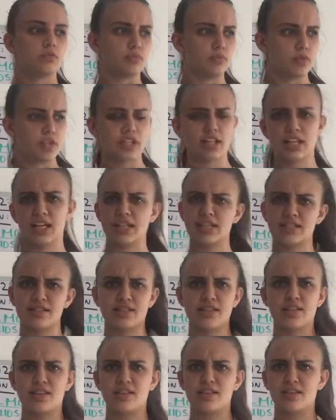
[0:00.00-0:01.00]
realize
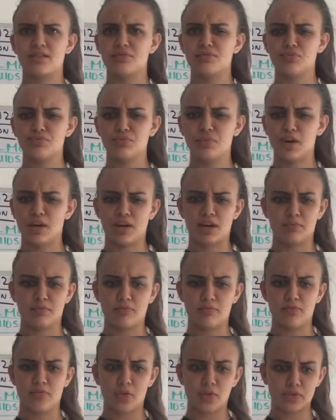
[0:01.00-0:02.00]
the
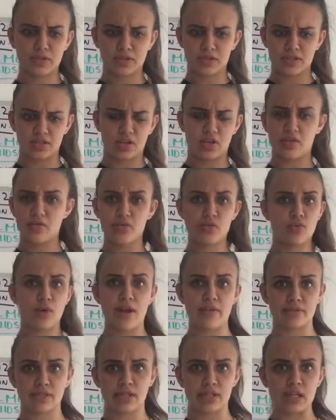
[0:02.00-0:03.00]
forces of
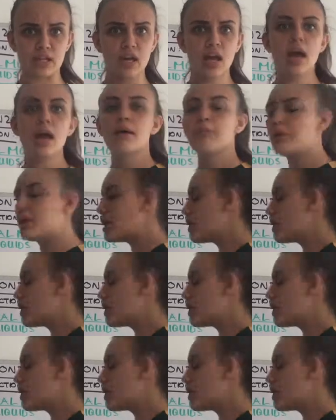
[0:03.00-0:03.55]
gravity, but